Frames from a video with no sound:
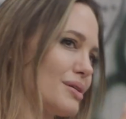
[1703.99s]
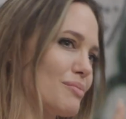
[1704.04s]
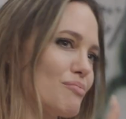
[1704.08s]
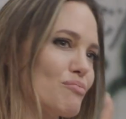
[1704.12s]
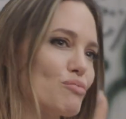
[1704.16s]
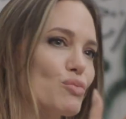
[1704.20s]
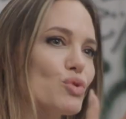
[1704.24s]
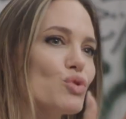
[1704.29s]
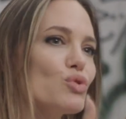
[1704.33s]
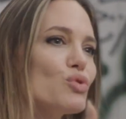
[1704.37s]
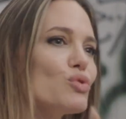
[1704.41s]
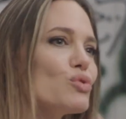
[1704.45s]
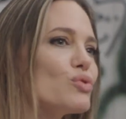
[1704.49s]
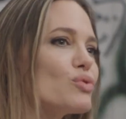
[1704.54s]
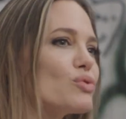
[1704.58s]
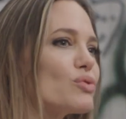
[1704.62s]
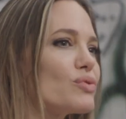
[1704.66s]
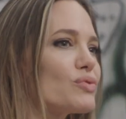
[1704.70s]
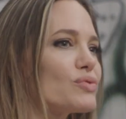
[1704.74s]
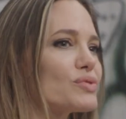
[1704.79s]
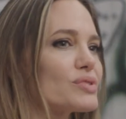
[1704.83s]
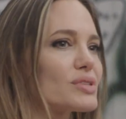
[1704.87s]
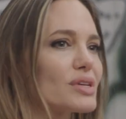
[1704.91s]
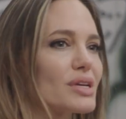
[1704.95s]

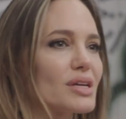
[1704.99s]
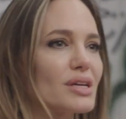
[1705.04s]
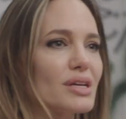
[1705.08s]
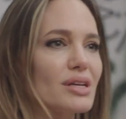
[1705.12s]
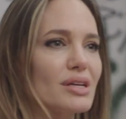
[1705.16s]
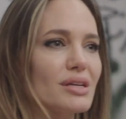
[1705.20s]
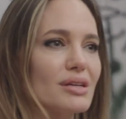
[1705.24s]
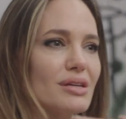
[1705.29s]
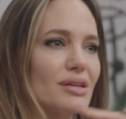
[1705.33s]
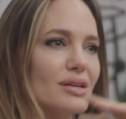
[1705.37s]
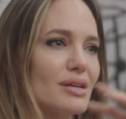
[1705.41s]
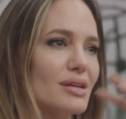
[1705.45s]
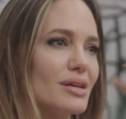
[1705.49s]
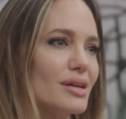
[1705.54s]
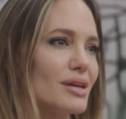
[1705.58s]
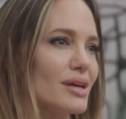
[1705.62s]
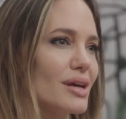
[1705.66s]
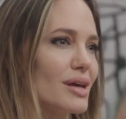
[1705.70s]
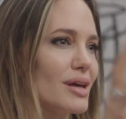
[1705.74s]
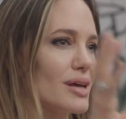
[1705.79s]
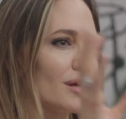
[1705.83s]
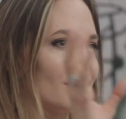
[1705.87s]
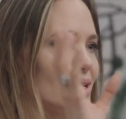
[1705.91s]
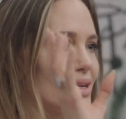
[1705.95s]
moves and
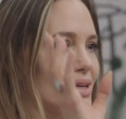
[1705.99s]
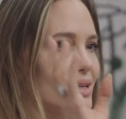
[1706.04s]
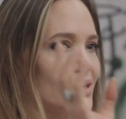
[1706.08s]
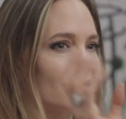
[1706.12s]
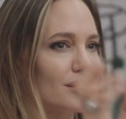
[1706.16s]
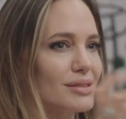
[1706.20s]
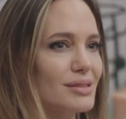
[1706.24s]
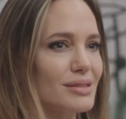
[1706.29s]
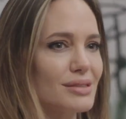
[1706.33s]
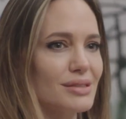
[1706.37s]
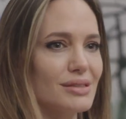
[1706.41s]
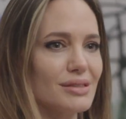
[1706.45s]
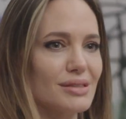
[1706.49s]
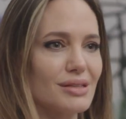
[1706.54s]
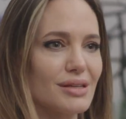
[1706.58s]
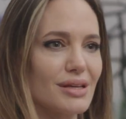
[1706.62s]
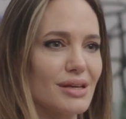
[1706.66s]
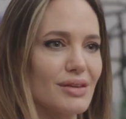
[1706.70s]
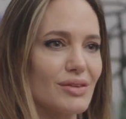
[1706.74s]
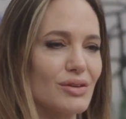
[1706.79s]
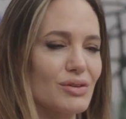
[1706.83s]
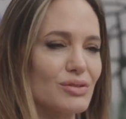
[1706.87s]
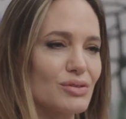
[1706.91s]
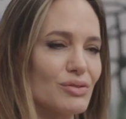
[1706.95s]

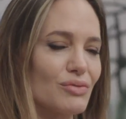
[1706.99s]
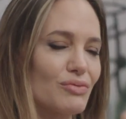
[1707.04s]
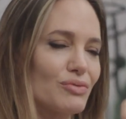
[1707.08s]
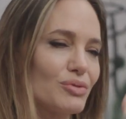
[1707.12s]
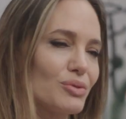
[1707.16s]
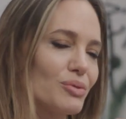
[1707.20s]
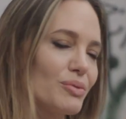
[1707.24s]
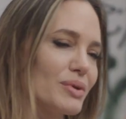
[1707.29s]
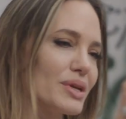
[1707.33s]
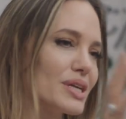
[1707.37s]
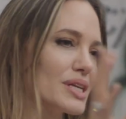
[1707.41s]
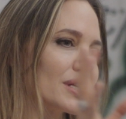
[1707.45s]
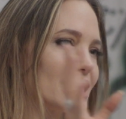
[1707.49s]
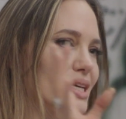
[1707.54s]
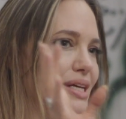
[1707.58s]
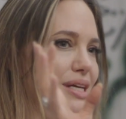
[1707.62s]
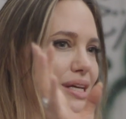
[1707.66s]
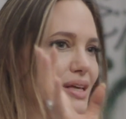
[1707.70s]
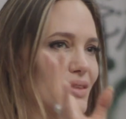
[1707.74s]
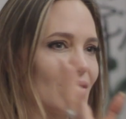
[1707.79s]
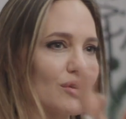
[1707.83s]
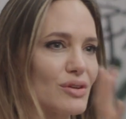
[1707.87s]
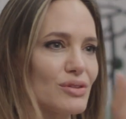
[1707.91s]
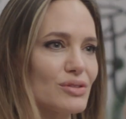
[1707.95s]
there's a fluidity,
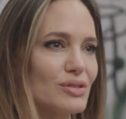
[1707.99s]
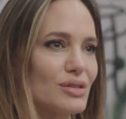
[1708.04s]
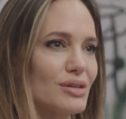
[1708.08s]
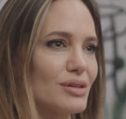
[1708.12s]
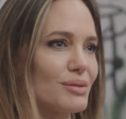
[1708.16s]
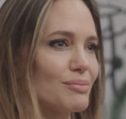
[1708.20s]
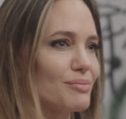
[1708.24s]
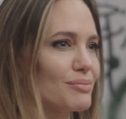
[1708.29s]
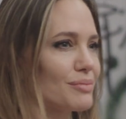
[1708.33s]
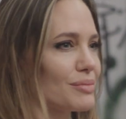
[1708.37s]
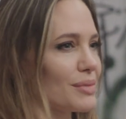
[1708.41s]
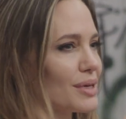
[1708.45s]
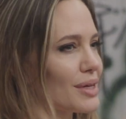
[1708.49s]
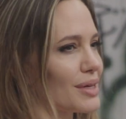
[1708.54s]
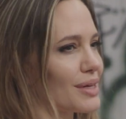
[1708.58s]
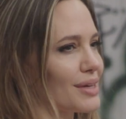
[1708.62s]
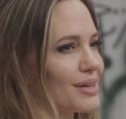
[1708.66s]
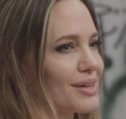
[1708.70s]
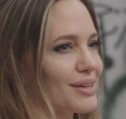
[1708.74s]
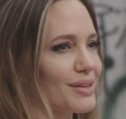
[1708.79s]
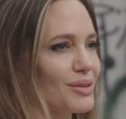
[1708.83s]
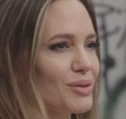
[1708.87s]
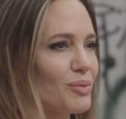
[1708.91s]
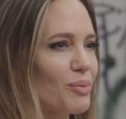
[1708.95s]
and there's
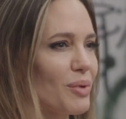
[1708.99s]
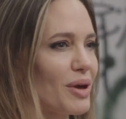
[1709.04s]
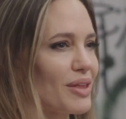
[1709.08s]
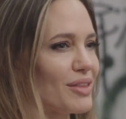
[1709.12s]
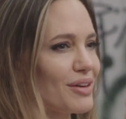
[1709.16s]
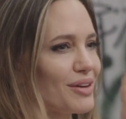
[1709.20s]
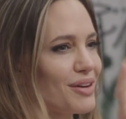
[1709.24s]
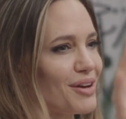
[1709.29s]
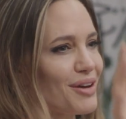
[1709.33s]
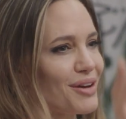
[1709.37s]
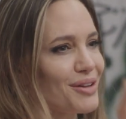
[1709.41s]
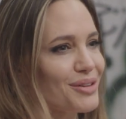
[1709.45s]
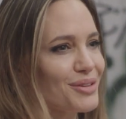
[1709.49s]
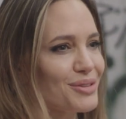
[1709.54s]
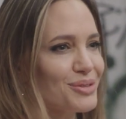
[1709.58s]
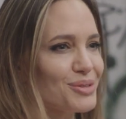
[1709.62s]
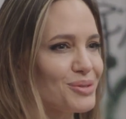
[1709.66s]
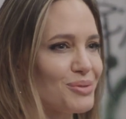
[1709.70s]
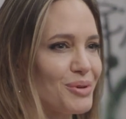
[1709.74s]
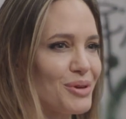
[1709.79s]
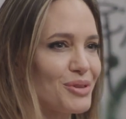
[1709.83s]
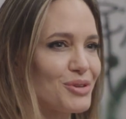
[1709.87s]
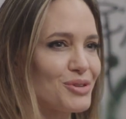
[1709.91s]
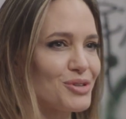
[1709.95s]
the way the colors,
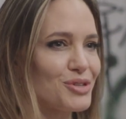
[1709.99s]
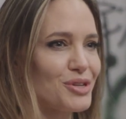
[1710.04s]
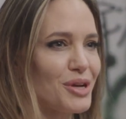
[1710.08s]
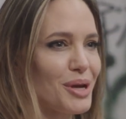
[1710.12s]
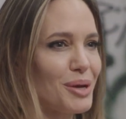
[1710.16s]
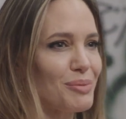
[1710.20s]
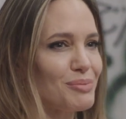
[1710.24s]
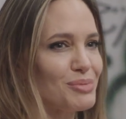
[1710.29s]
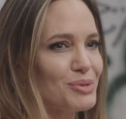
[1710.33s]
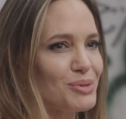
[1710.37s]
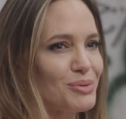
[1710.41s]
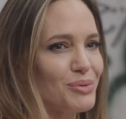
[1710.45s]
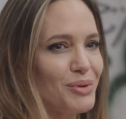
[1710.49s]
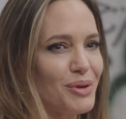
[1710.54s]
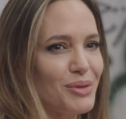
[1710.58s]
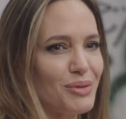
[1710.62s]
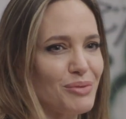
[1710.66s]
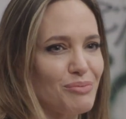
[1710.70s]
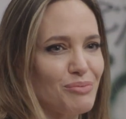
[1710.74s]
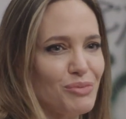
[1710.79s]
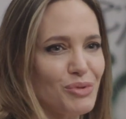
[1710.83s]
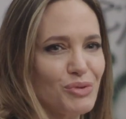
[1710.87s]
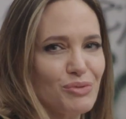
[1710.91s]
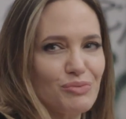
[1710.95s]
the way the shapes, the way the
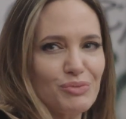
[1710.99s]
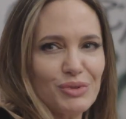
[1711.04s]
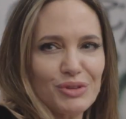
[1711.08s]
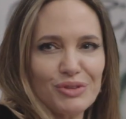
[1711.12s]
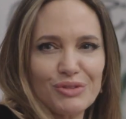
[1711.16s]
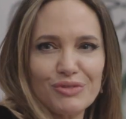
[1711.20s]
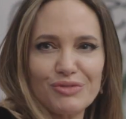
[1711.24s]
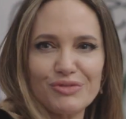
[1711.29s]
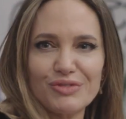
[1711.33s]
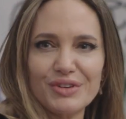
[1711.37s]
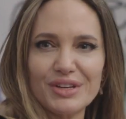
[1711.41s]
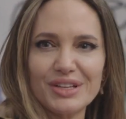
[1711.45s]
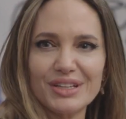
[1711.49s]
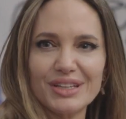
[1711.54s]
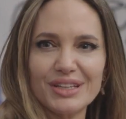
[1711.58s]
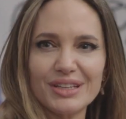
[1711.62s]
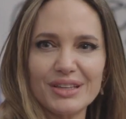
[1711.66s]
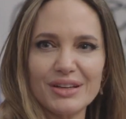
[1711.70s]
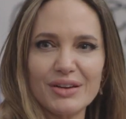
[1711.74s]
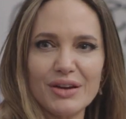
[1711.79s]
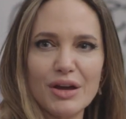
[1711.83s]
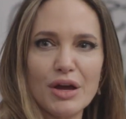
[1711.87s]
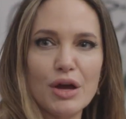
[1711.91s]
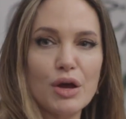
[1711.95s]
movement, the feeling
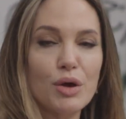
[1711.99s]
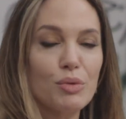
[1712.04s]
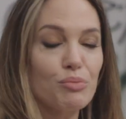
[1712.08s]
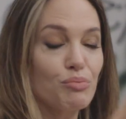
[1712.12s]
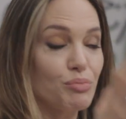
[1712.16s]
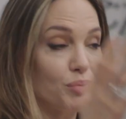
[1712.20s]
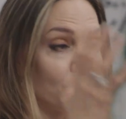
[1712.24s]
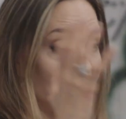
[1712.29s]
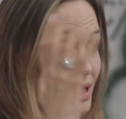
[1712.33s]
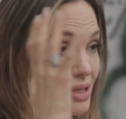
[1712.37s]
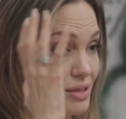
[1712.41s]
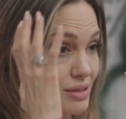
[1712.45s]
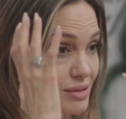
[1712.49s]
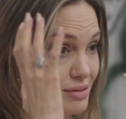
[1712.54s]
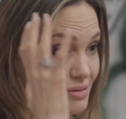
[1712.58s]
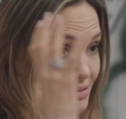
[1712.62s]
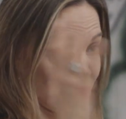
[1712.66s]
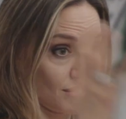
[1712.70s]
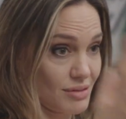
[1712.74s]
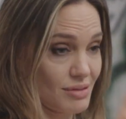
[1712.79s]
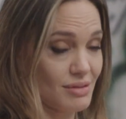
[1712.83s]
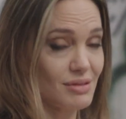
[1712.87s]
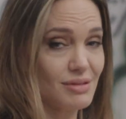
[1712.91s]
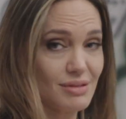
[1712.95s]
there, but
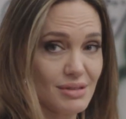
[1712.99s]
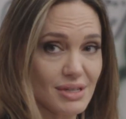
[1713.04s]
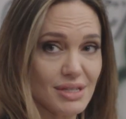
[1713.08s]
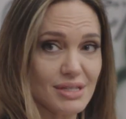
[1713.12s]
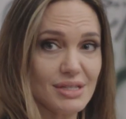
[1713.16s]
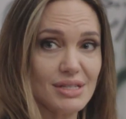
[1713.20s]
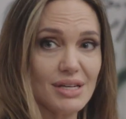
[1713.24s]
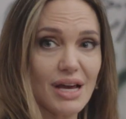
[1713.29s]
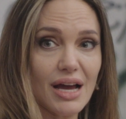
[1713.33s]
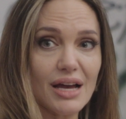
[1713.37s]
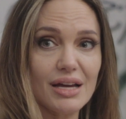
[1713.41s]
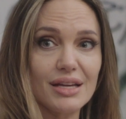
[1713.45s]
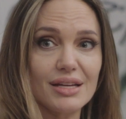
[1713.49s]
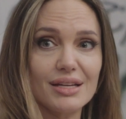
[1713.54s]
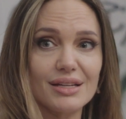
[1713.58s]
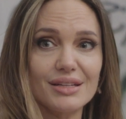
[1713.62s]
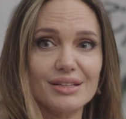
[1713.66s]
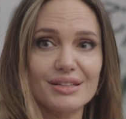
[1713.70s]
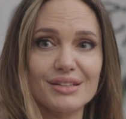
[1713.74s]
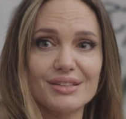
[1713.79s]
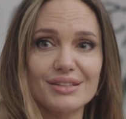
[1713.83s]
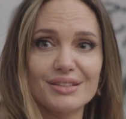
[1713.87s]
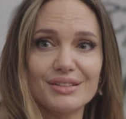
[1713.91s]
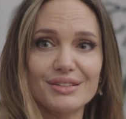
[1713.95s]
it's decided.